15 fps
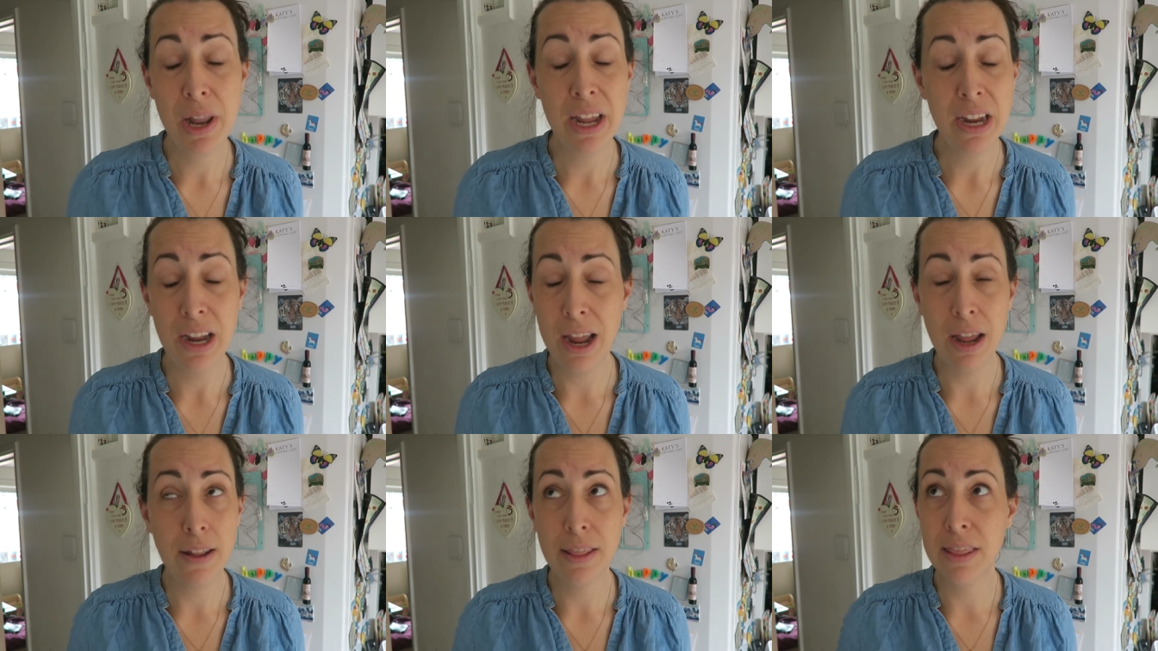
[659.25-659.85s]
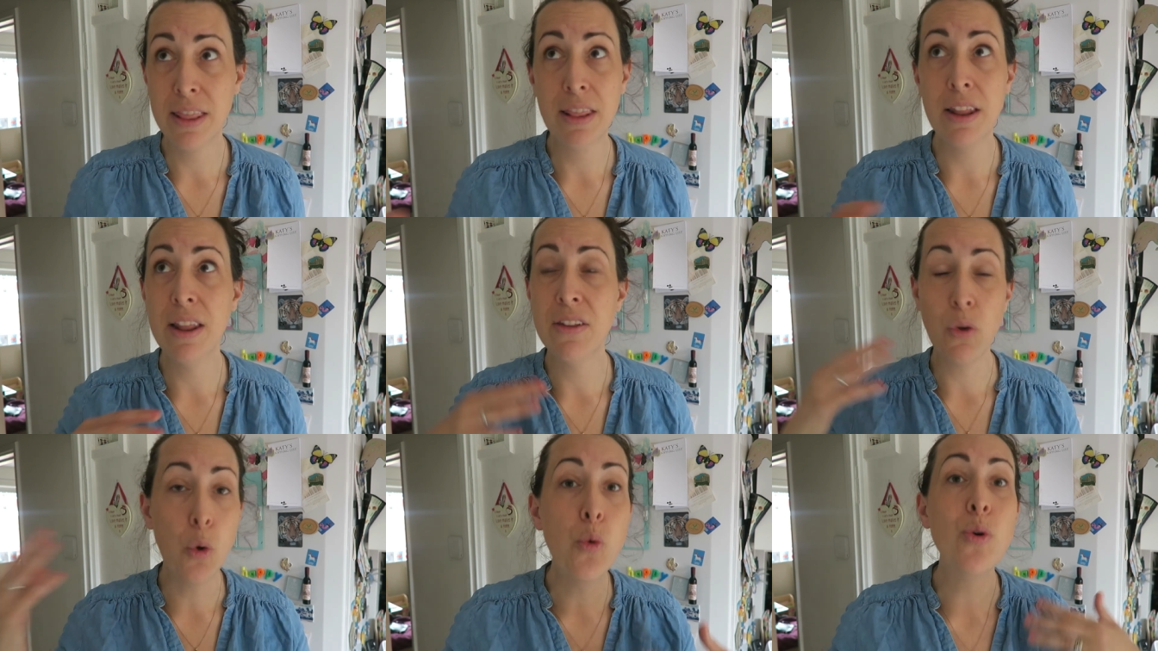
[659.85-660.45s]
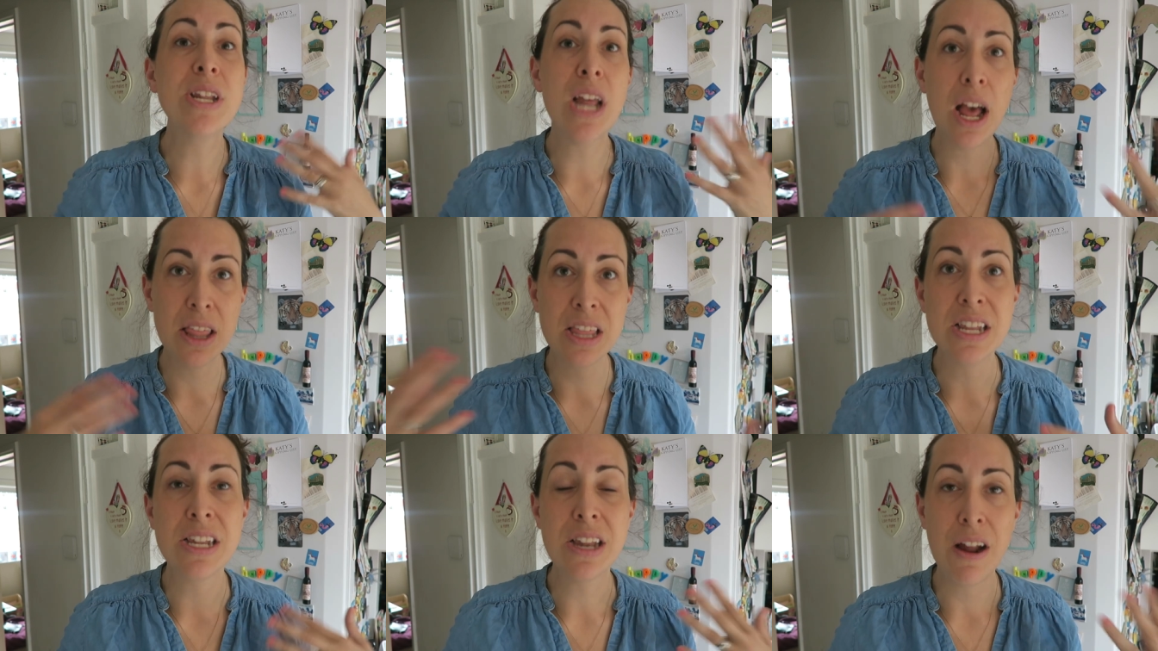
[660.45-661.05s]
Like there's always
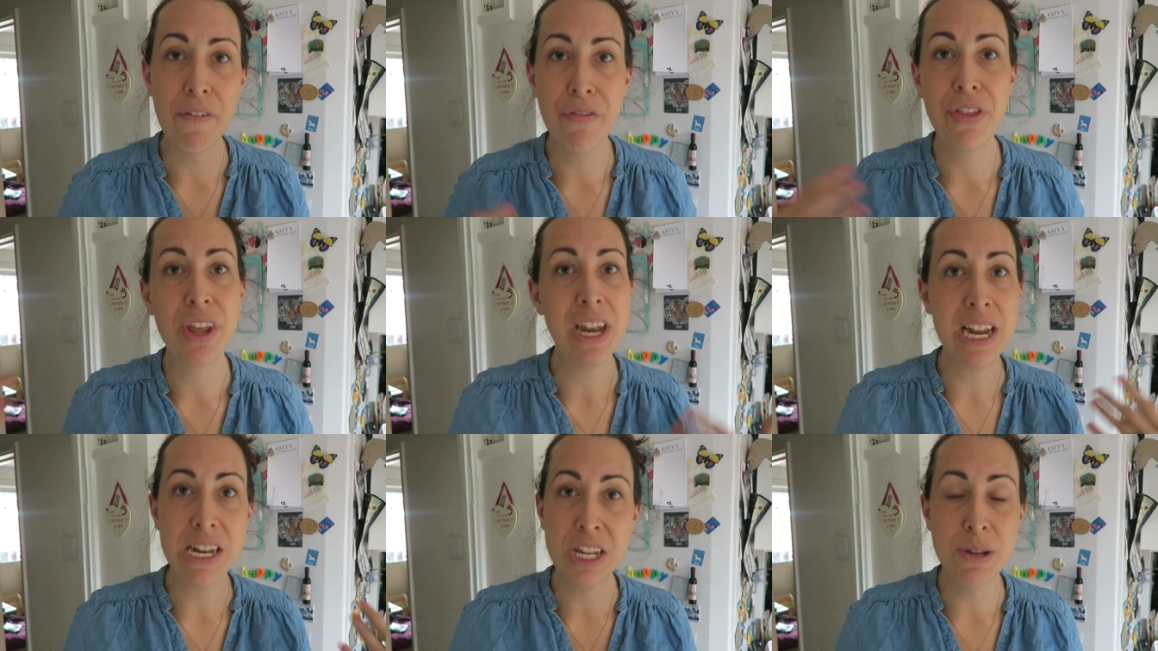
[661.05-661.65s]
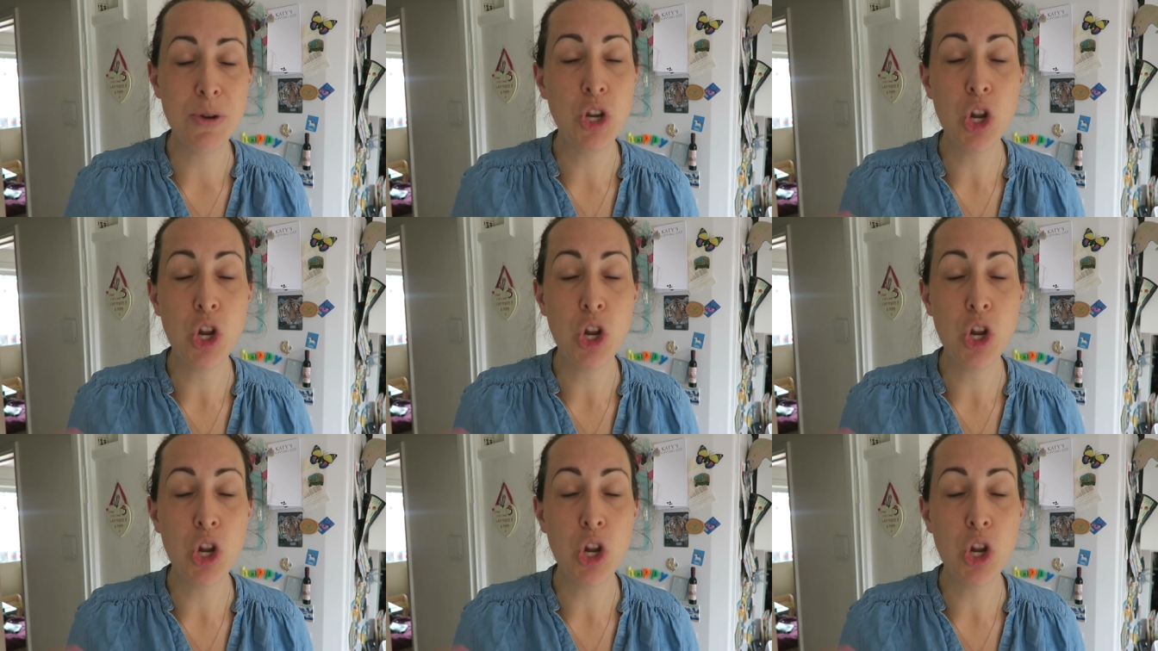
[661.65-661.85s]
other stuff that needs